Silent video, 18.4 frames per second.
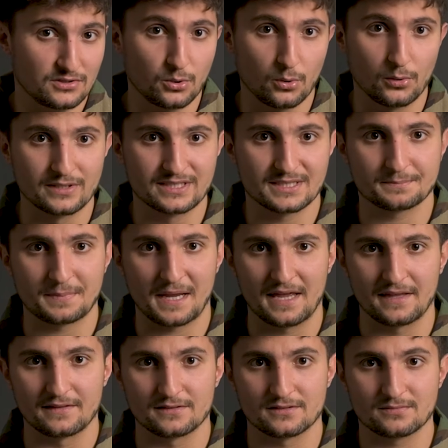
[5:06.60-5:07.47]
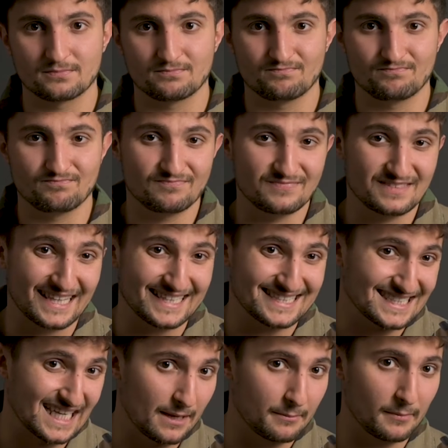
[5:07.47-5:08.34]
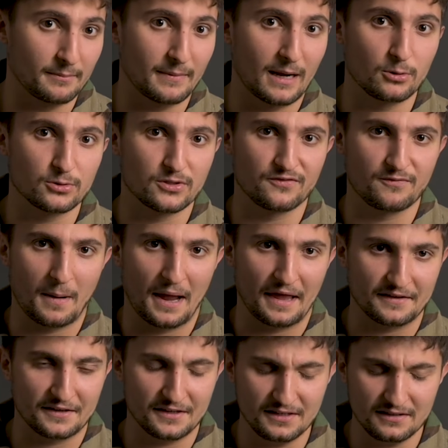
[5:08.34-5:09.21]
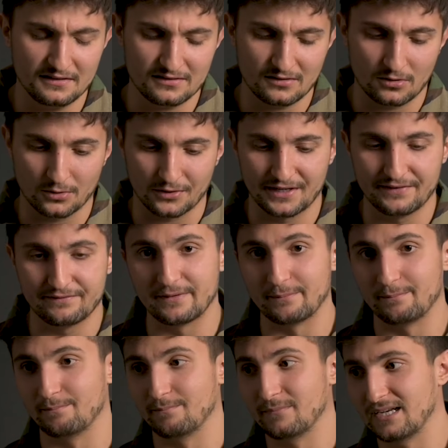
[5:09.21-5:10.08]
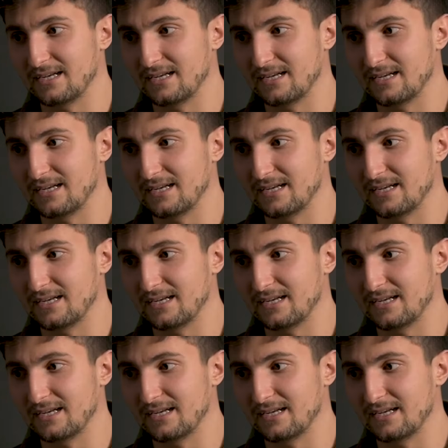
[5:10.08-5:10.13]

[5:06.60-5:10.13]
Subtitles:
you will spend the same amount of money or even